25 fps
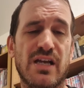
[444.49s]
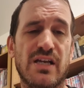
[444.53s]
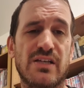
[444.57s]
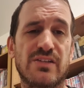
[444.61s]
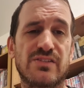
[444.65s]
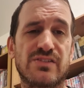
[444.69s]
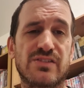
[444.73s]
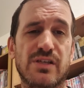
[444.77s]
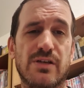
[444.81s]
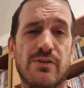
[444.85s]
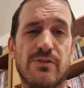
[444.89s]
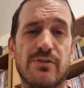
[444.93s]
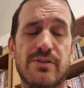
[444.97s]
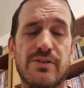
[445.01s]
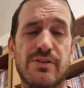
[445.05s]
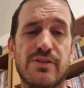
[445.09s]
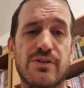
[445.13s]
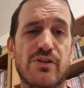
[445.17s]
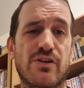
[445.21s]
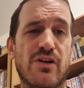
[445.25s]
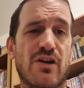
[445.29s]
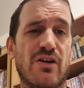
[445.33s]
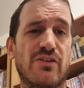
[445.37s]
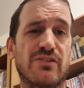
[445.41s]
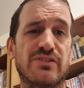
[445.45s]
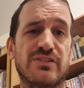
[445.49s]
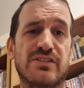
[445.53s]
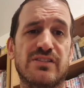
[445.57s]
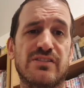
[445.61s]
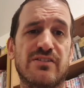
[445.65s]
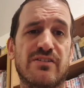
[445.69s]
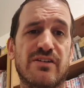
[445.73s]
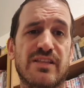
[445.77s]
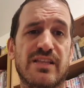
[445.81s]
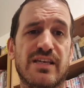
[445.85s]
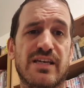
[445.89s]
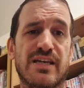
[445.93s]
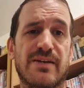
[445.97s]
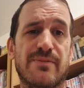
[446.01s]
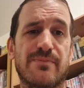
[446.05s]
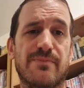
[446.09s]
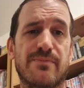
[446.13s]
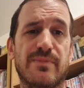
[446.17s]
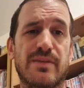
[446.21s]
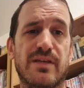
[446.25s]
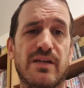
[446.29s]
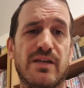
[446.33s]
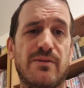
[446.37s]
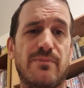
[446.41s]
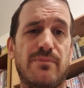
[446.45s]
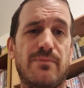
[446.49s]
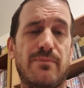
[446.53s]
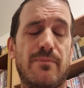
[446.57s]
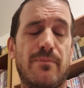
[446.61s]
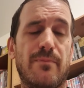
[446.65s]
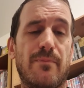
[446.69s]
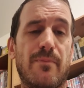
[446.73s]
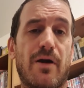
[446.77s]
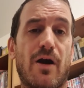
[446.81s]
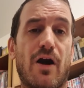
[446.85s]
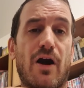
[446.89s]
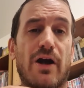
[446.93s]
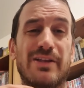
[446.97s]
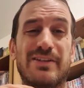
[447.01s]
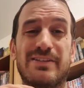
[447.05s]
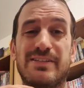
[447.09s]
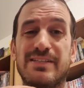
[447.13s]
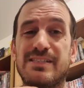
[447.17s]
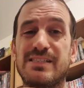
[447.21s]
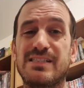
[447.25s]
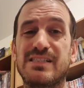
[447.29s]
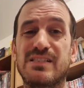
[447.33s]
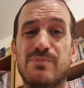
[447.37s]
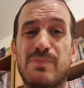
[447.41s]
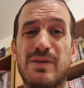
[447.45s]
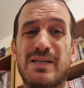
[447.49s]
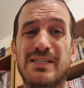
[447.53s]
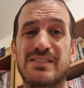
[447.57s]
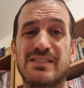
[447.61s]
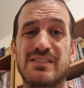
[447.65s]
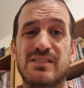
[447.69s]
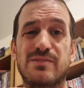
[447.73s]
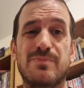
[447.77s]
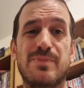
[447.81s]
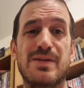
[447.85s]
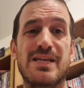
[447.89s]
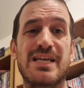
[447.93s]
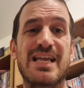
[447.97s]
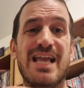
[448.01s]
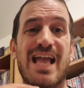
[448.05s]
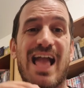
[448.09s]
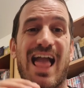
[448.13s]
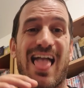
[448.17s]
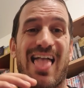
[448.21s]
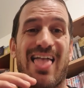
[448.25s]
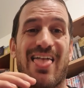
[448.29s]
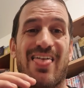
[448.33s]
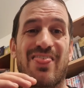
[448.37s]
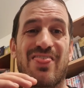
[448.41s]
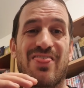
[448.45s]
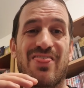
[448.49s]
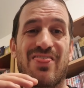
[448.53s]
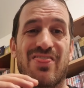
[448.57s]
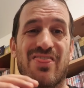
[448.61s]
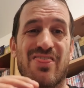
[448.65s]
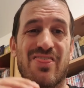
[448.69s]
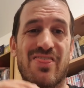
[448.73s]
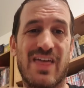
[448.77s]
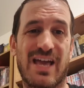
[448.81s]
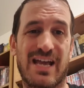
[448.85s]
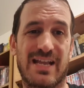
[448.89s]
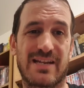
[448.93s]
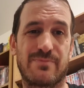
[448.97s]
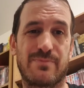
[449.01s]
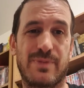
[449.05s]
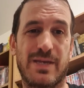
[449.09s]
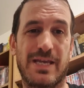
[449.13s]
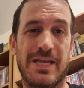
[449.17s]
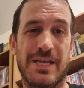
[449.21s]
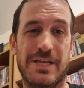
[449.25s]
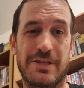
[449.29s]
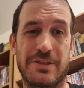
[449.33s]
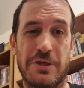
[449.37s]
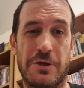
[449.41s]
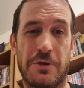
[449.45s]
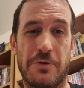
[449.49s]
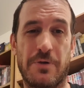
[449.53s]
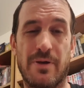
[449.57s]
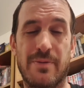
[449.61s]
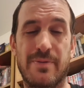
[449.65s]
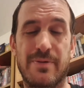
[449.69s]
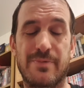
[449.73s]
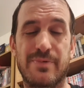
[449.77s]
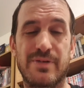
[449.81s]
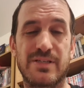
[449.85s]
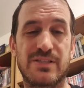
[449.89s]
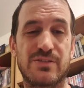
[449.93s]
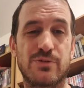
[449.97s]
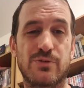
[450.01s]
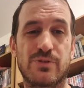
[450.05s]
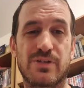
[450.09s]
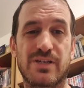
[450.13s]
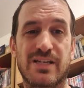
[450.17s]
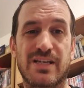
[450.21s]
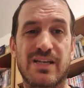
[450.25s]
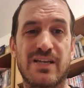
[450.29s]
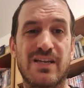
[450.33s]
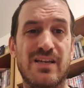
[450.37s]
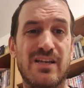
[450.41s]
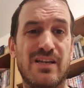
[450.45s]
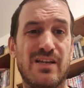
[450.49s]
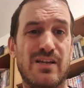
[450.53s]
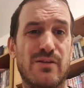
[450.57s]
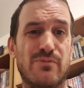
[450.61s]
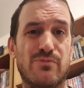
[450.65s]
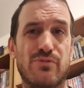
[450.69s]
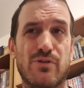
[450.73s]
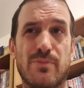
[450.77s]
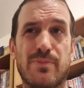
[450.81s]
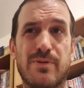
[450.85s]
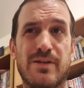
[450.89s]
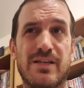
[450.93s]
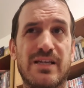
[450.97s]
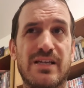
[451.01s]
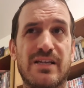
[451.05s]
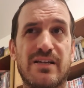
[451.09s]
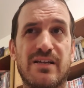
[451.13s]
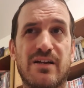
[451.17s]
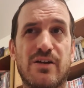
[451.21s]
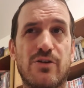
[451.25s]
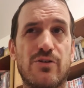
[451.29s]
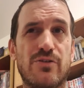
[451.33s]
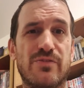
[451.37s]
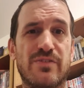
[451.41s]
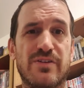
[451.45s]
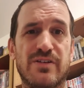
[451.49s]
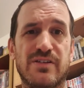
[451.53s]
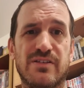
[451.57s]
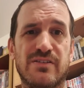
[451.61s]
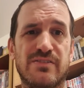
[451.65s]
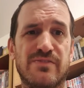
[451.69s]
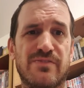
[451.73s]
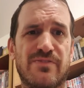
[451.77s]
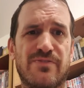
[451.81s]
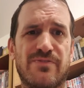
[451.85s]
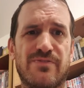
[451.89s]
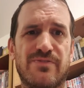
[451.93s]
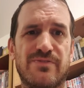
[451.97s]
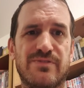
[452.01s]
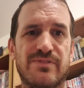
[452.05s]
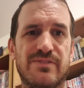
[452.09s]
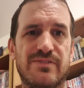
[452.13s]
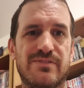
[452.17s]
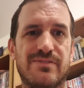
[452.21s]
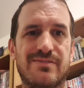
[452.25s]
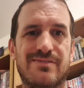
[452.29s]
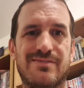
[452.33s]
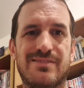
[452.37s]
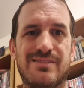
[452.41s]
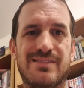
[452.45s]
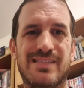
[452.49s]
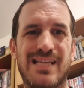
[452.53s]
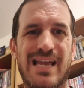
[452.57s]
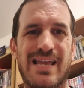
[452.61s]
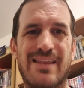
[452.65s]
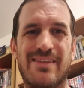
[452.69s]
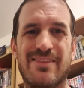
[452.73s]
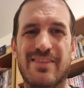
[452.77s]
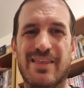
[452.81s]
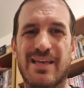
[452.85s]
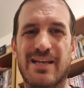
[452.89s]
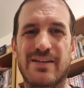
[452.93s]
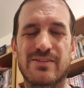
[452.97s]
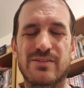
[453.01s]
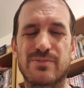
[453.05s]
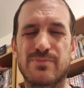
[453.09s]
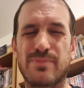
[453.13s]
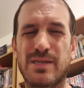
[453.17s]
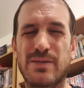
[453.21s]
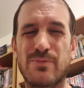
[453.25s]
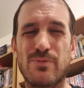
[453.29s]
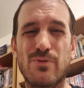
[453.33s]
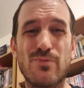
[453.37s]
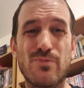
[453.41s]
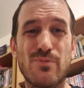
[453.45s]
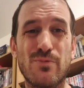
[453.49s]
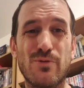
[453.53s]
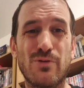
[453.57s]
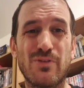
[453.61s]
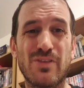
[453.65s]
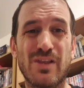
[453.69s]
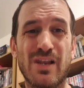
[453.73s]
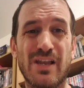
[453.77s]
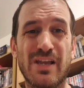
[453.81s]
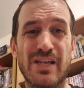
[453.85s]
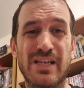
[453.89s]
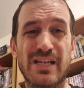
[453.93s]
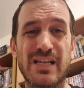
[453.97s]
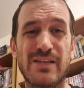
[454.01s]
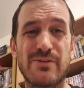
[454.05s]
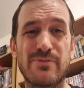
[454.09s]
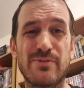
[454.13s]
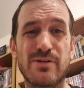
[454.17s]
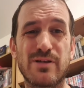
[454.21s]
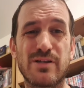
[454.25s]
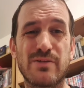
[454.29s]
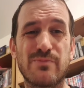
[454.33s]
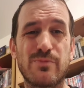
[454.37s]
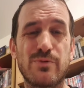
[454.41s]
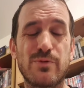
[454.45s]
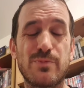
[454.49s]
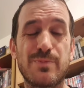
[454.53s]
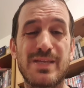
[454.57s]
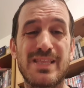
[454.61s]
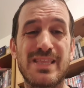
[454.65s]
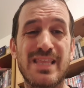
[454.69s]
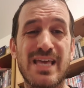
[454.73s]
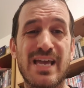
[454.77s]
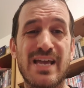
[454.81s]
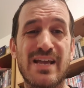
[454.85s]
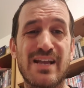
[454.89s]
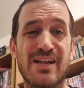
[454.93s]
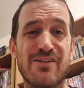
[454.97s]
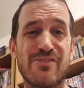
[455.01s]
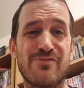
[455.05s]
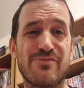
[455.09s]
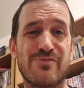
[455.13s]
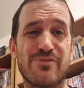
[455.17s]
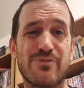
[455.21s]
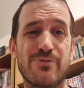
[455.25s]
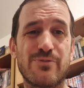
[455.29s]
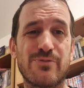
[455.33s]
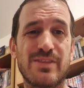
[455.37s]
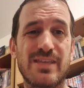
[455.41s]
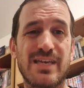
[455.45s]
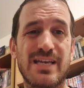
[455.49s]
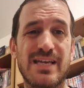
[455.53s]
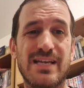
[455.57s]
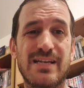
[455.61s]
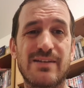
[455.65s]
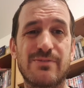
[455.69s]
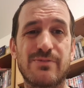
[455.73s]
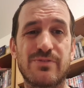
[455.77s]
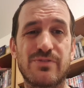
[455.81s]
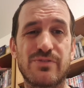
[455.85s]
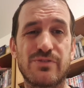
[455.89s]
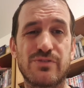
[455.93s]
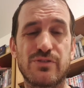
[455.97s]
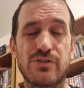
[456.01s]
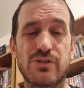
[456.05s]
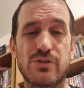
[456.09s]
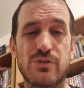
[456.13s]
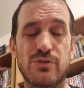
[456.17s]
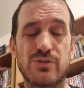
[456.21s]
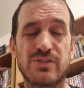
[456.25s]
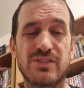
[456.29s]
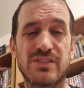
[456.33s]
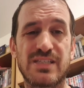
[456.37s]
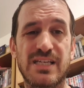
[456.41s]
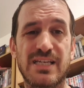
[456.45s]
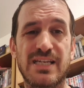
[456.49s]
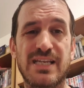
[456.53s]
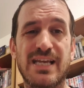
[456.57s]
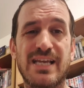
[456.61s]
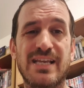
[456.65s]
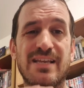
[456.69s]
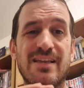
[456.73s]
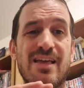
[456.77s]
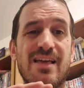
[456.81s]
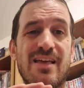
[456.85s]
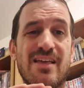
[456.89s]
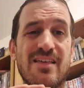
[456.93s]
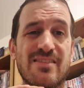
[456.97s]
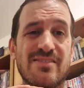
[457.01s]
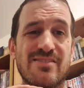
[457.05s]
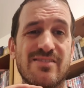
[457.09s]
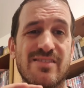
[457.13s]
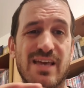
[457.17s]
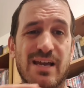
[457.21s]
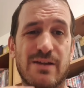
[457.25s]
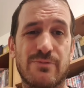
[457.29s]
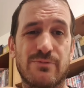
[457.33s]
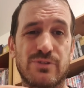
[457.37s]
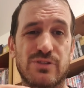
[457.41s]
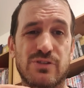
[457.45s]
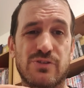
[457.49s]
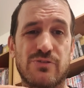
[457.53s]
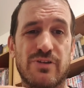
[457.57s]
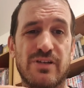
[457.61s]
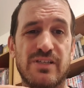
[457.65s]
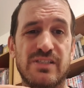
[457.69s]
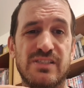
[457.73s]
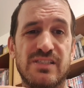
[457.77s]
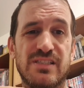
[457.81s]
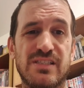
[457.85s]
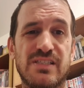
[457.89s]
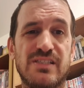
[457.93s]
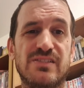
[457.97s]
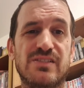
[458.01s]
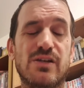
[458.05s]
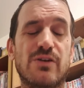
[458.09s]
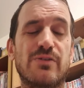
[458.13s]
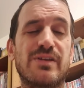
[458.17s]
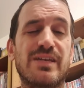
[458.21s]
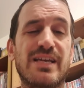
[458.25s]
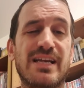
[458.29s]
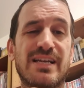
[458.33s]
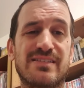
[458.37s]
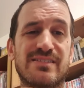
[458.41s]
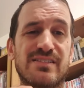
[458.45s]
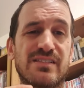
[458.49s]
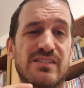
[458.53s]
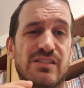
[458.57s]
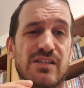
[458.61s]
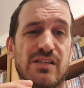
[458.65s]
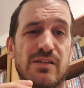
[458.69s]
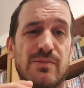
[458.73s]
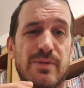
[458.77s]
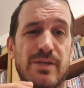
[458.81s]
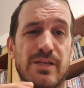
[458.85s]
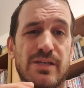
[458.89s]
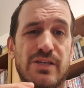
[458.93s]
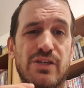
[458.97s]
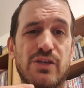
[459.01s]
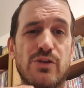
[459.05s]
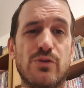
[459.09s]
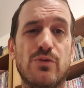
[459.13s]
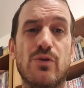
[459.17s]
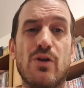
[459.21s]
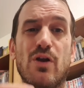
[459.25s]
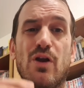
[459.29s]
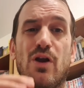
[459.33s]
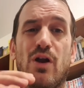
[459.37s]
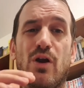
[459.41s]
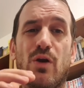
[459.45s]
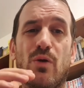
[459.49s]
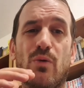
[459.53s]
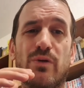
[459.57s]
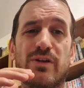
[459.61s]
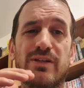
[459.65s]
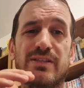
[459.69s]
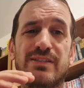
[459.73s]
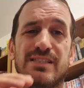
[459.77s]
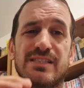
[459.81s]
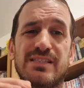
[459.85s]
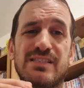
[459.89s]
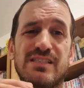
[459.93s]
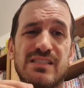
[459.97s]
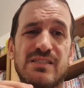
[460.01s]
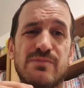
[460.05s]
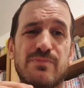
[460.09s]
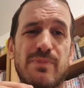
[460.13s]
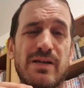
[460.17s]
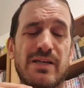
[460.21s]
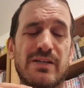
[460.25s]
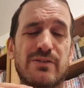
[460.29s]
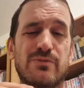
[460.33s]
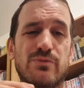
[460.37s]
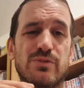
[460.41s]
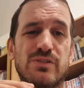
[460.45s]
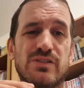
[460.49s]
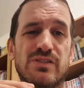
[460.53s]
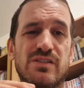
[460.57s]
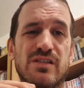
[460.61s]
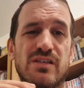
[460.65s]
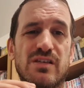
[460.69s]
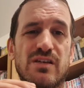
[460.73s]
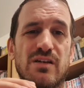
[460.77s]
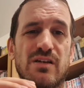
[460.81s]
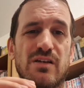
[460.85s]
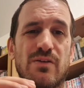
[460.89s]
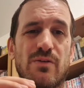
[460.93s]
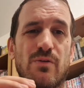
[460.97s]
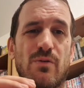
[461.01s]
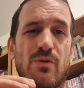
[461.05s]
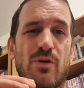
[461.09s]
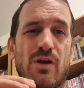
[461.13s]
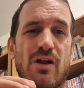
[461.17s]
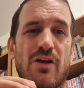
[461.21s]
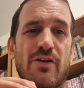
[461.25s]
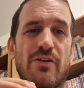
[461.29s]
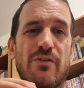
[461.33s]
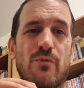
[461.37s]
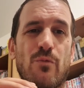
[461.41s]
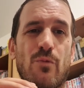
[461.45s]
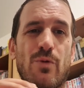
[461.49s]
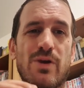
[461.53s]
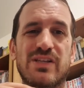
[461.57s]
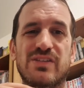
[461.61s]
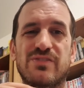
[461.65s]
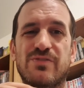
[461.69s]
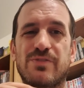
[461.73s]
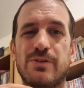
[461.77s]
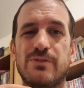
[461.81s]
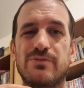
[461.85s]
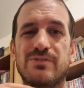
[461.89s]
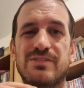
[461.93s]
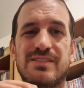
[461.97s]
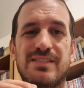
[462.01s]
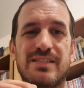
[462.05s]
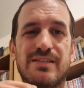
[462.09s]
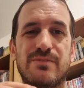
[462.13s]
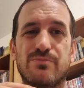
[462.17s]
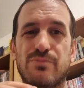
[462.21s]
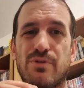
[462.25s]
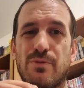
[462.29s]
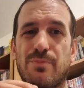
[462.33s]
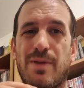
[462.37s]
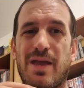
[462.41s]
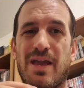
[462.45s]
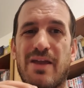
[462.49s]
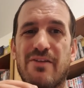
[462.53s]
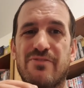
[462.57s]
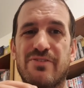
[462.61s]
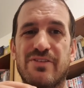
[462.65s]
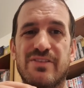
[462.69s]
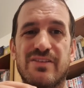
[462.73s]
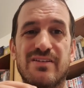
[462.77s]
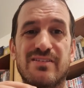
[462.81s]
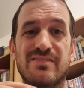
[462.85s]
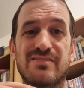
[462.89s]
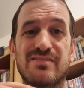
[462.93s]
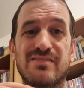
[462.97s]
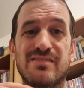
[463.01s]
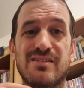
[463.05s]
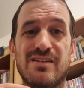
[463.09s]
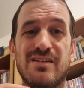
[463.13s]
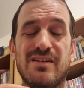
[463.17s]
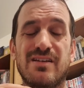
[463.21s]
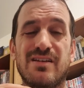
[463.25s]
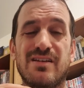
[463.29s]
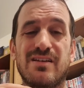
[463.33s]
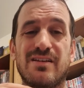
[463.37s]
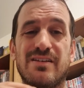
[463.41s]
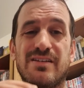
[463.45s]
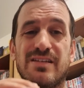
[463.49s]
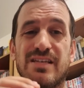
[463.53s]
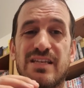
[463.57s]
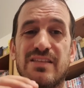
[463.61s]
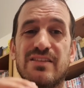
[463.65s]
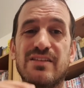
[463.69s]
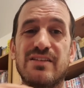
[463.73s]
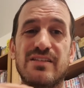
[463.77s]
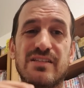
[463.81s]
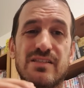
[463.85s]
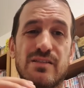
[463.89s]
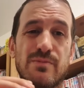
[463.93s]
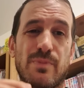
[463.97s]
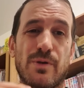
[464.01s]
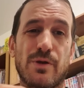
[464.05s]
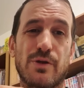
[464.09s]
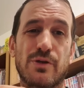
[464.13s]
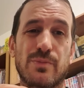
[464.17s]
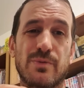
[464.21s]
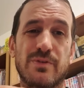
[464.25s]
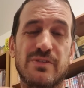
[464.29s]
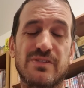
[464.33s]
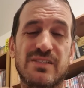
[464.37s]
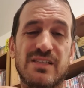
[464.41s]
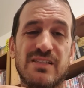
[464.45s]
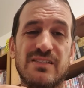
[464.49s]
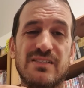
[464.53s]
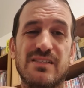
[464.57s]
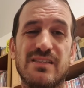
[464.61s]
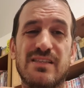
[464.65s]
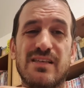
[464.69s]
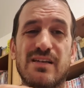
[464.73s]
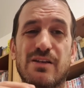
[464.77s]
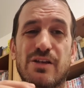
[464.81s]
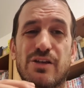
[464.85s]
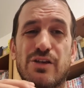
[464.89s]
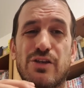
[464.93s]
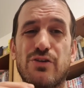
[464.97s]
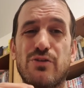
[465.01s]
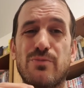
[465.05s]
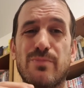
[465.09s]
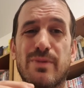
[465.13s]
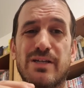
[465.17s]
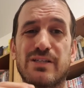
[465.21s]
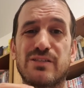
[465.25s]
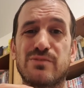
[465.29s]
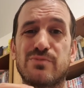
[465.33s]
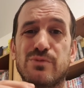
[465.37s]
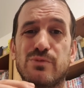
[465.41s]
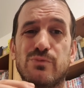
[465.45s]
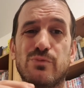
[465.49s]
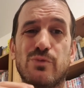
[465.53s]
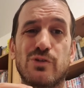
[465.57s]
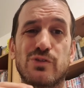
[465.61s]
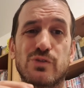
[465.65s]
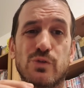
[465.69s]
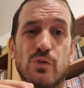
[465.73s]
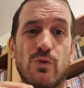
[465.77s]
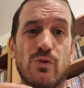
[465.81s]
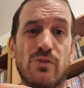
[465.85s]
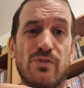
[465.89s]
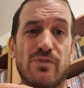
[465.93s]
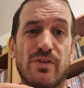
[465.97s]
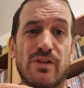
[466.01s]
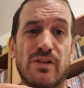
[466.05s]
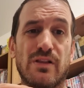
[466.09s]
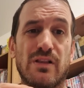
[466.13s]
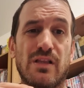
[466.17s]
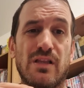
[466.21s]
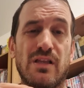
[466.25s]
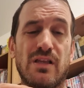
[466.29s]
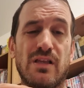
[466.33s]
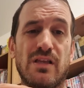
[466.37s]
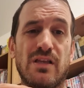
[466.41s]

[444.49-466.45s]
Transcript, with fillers: So you can't deny that. Um, I didn't expect it to be that big, though. I mean, we're talking probably over 10,000 people more than likely would, would be there going through there through the course of that day. That was crazy. So yes, there's going to be a queue. What I didn't expect was that kind of Westfields didn't prepare for this. Neither did the Pokemon Center. Their queue management was awful.